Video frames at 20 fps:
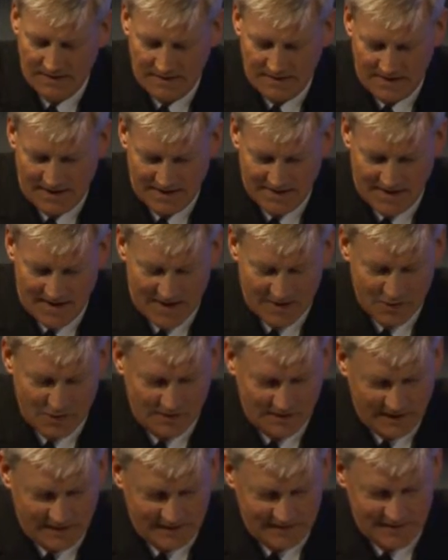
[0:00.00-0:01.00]
That's
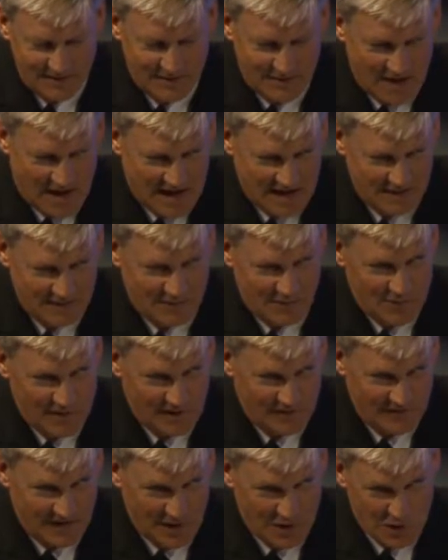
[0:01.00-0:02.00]
actually the size of one
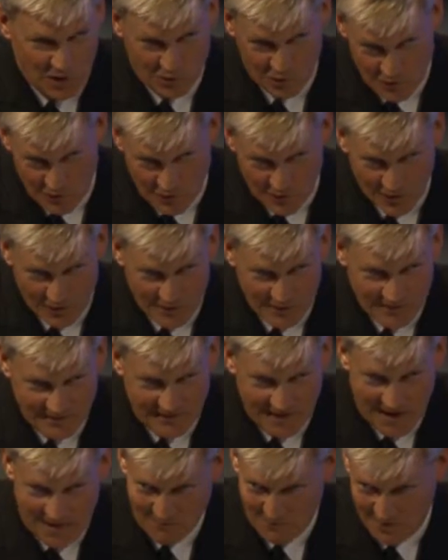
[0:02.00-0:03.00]
of our cruisers,
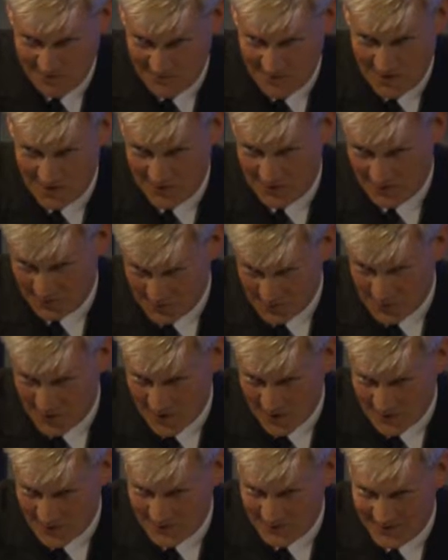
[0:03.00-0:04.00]
not one of our
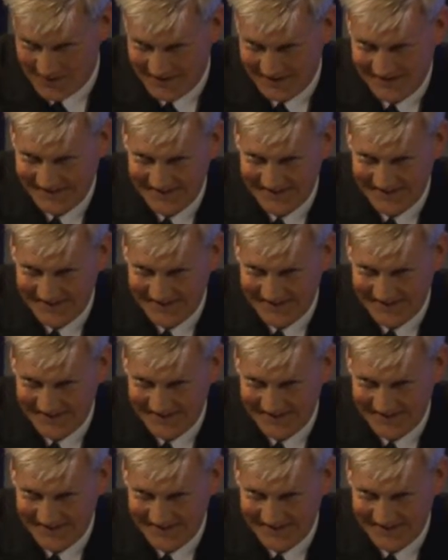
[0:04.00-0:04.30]
destroyers.